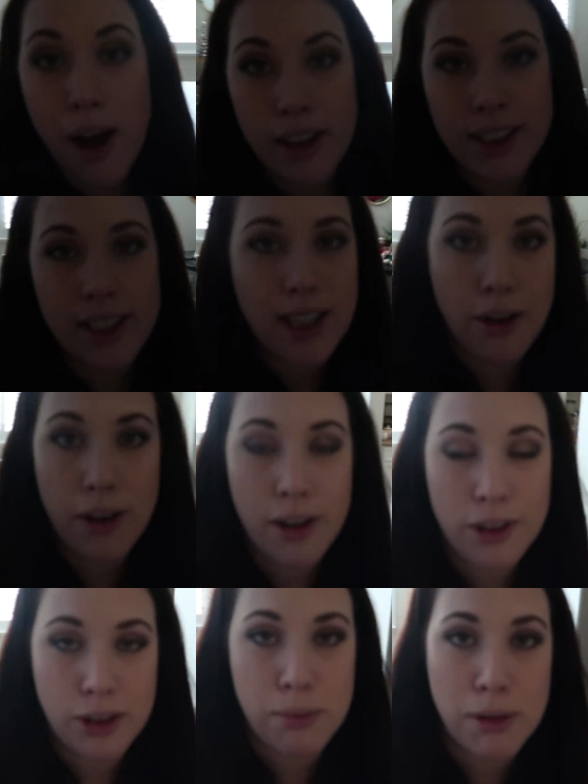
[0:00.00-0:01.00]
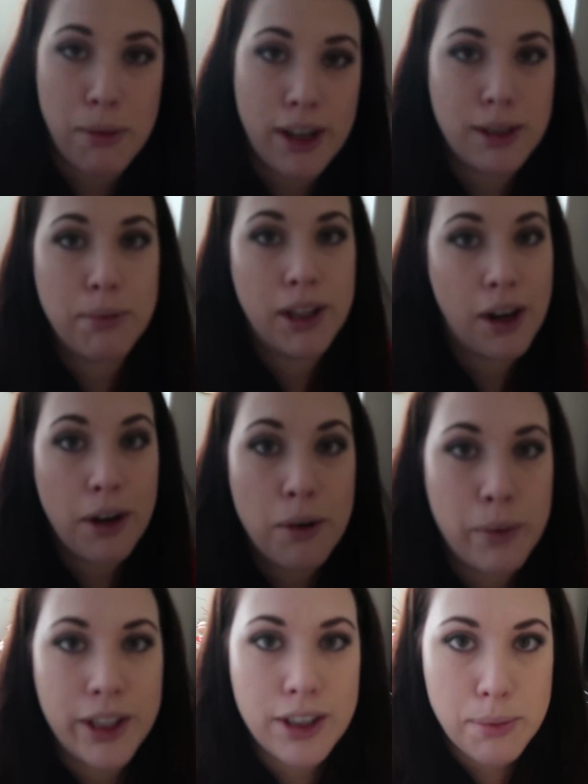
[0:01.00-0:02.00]
box that's down in our description box
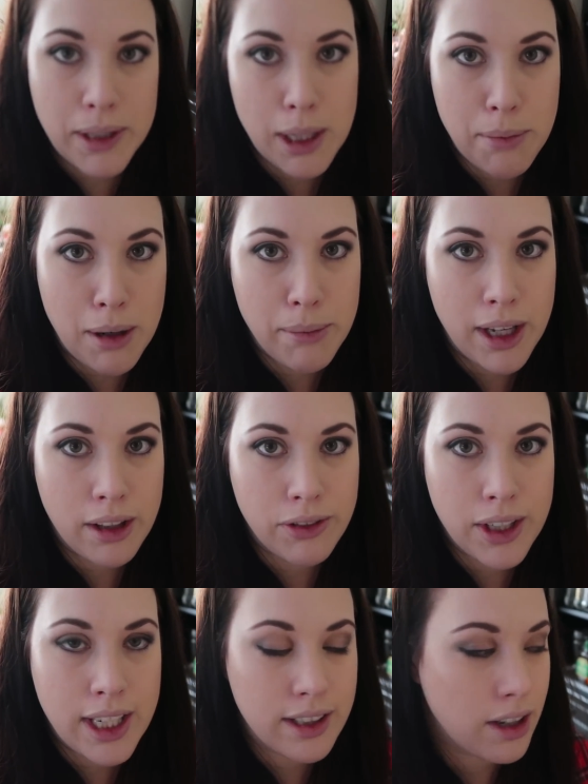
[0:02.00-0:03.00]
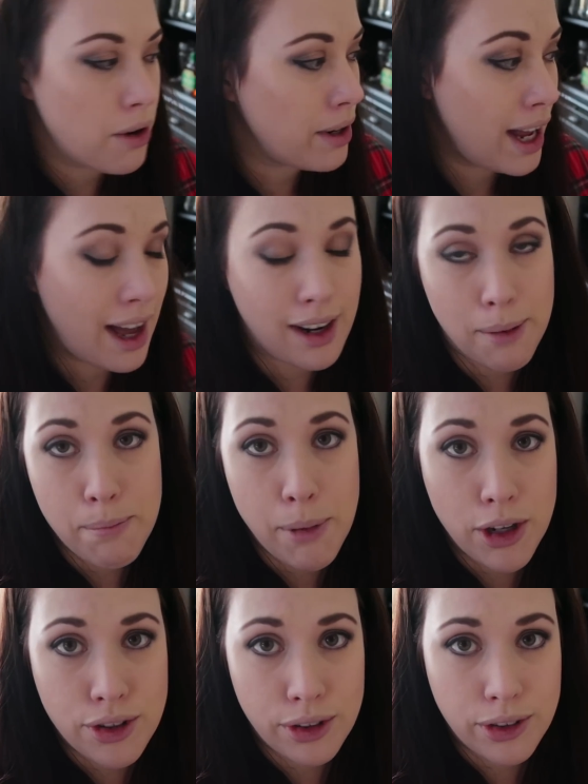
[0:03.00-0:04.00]
below. We just picked up our mail a few days ago and had a
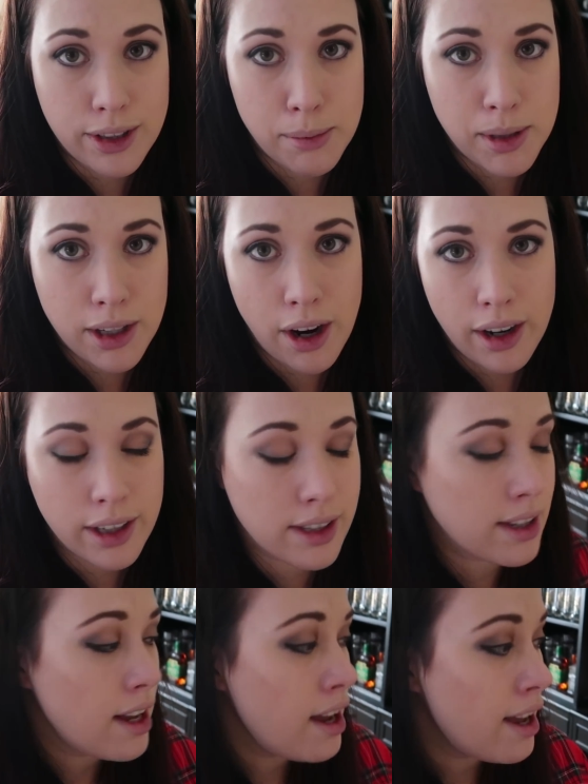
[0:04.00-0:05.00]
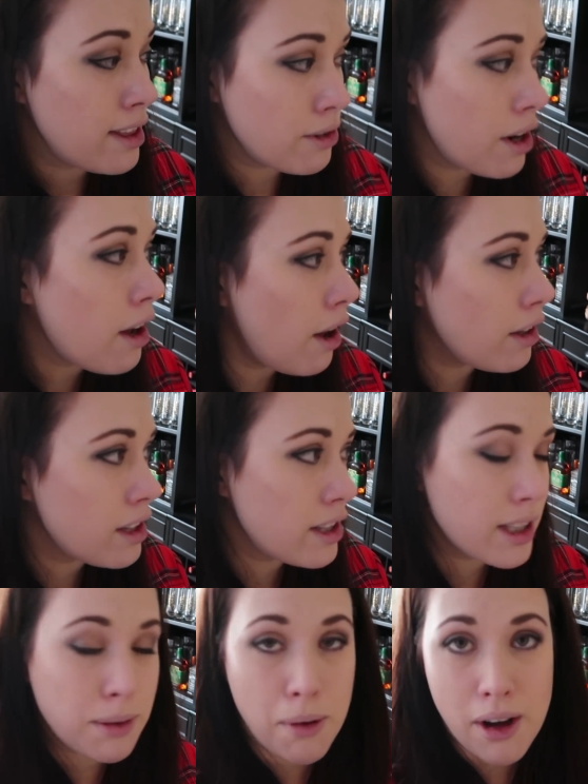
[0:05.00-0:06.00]
bunch of Christmas cards. They're not all
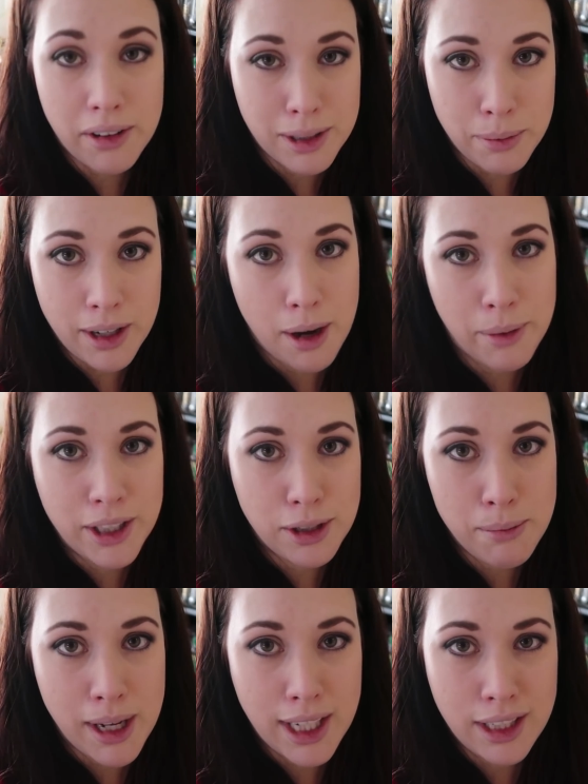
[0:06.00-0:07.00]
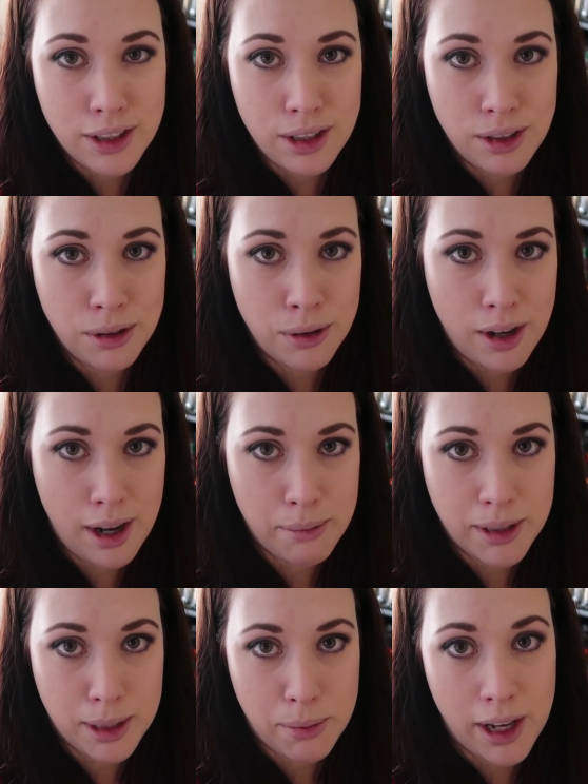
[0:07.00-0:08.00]
on this wall because we got way too many to
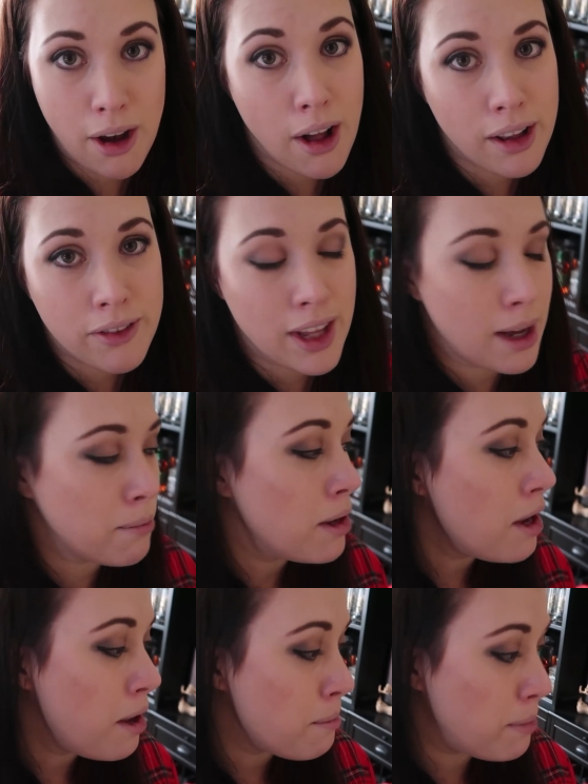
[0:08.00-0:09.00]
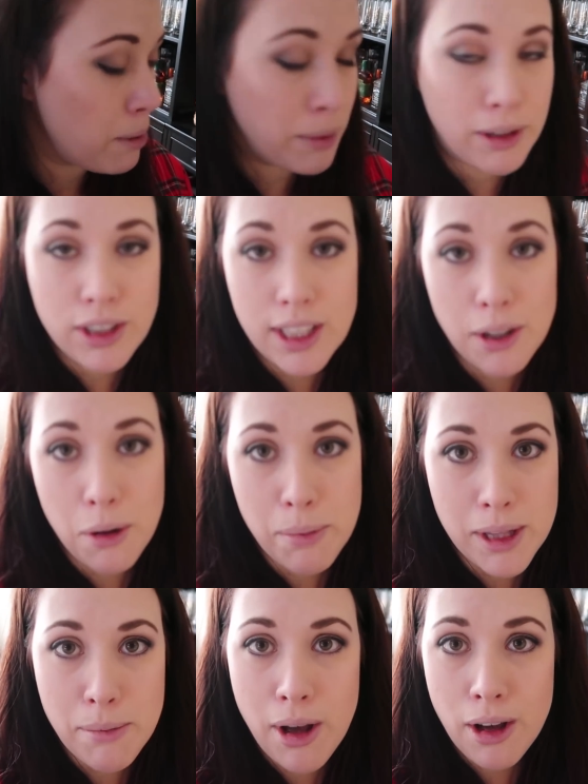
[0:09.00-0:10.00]
um, display all of them, but we did
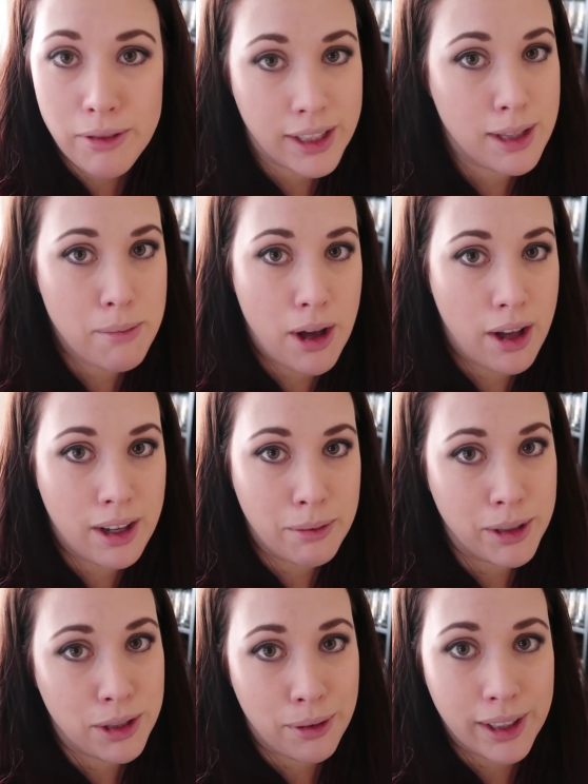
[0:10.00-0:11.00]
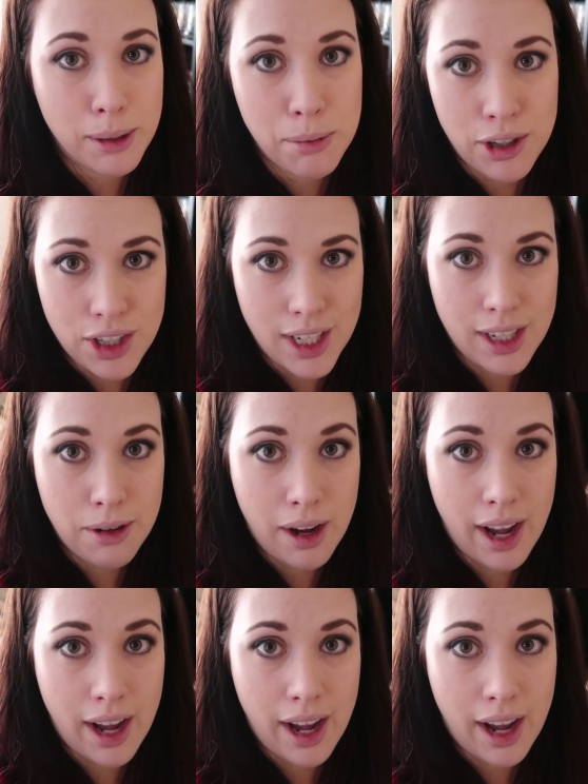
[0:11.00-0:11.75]
open them all, read them all, and we totally appreciate you